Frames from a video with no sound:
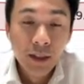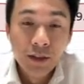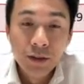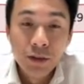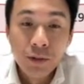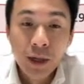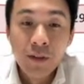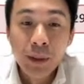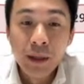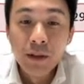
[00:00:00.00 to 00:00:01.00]
So quite
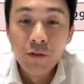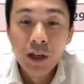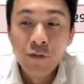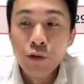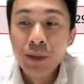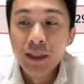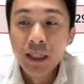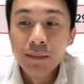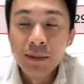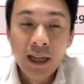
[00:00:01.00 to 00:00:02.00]
a big, quite a few big
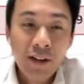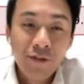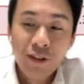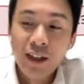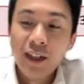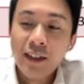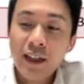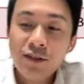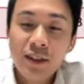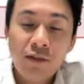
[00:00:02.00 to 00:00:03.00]
names have uh,
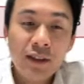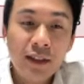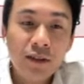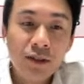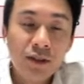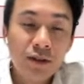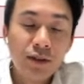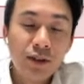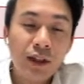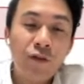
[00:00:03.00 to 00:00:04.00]
announced their results,
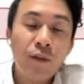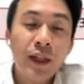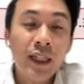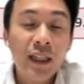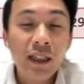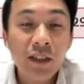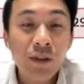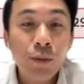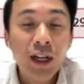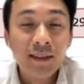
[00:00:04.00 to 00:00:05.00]
therefore making it an
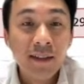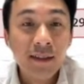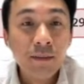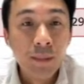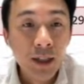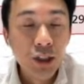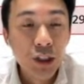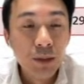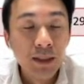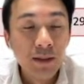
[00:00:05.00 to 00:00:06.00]
even more exciting
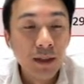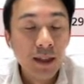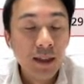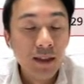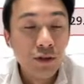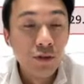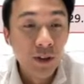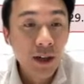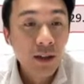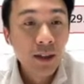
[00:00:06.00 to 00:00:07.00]
March month uh, so
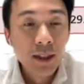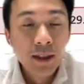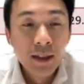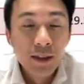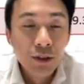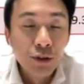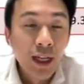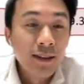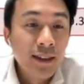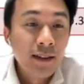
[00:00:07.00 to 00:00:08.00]
far. So
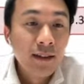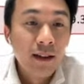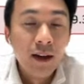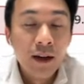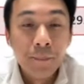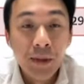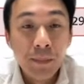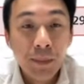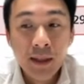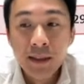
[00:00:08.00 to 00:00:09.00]
Tencent, um, the
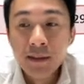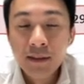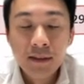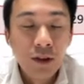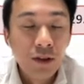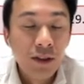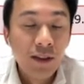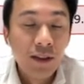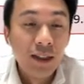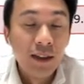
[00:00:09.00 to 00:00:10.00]
biggest stock
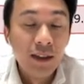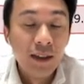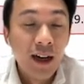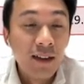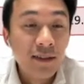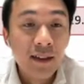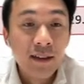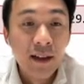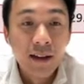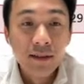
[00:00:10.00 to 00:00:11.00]
in the, the Hang Seng
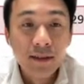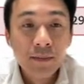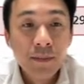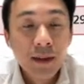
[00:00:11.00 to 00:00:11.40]
Index